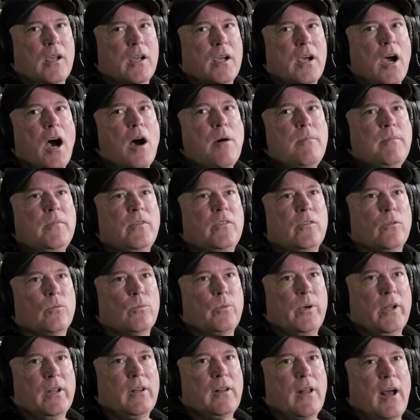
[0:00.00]
come to
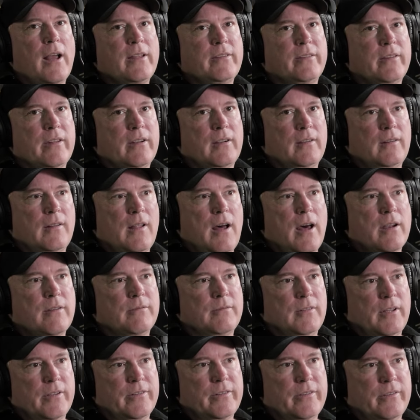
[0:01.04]
realize that a lot
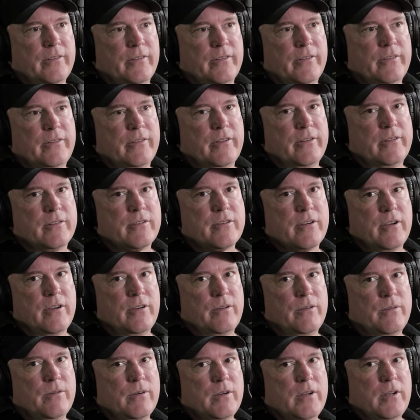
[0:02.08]
of listeners to the
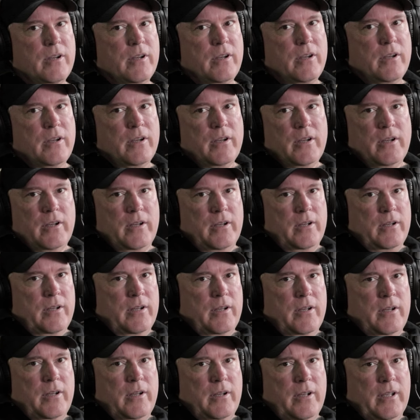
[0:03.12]
show
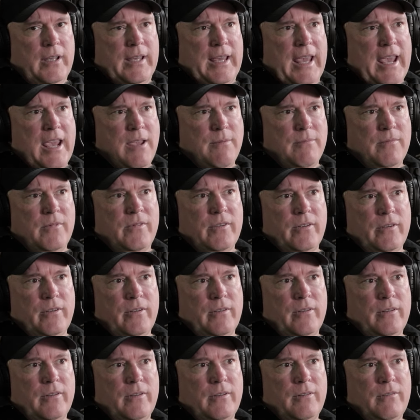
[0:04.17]
came
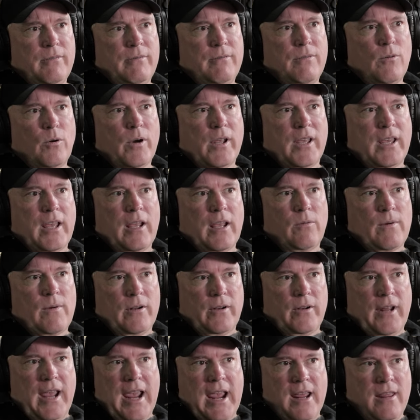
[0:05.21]
to 40K
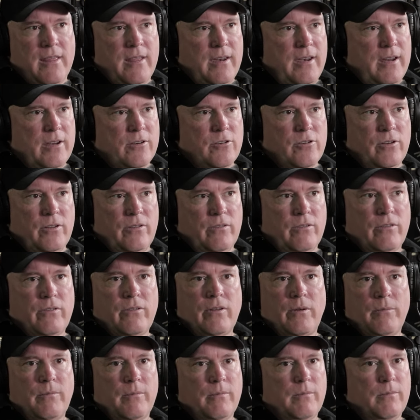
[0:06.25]
around 8th edition,
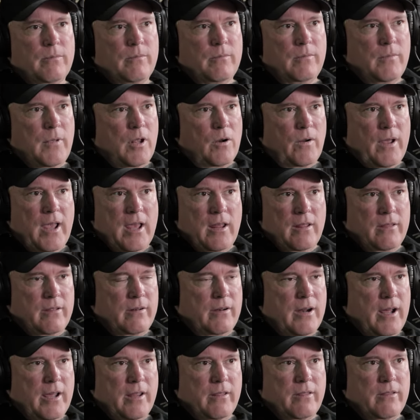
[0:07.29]
some, you know, 8th,
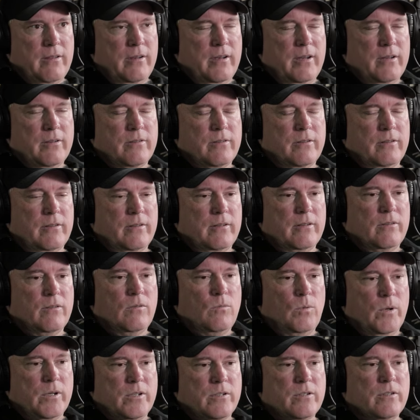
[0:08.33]
9th edition,
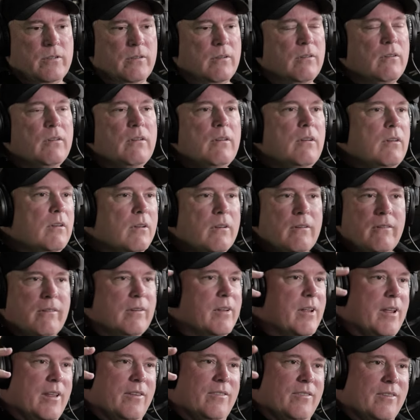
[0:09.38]
which
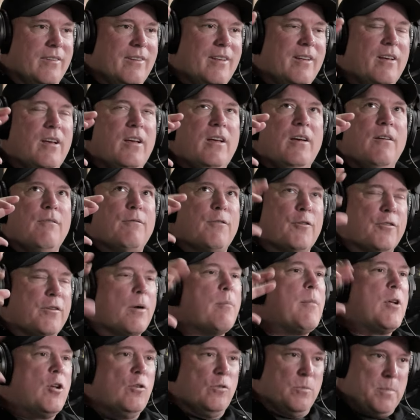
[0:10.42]
is for
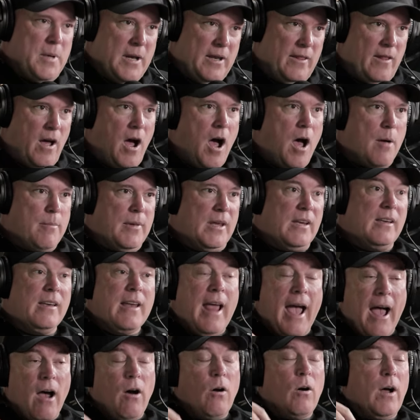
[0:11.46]
somebody who's been in the hobby
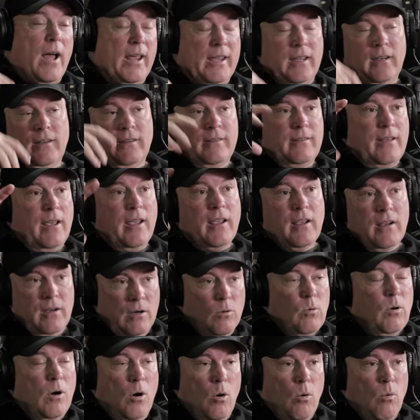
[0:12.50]
now, I can say
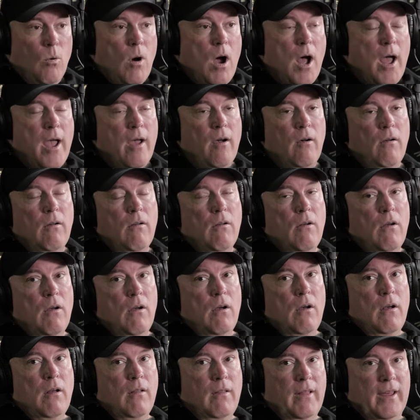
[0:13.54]
a while,
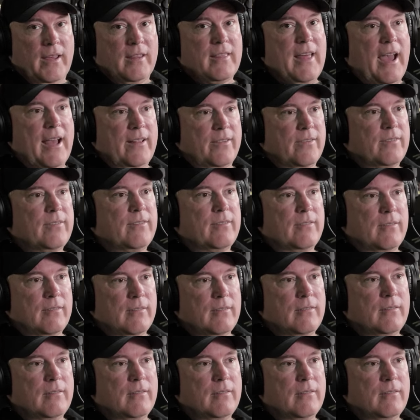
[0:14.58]
like that's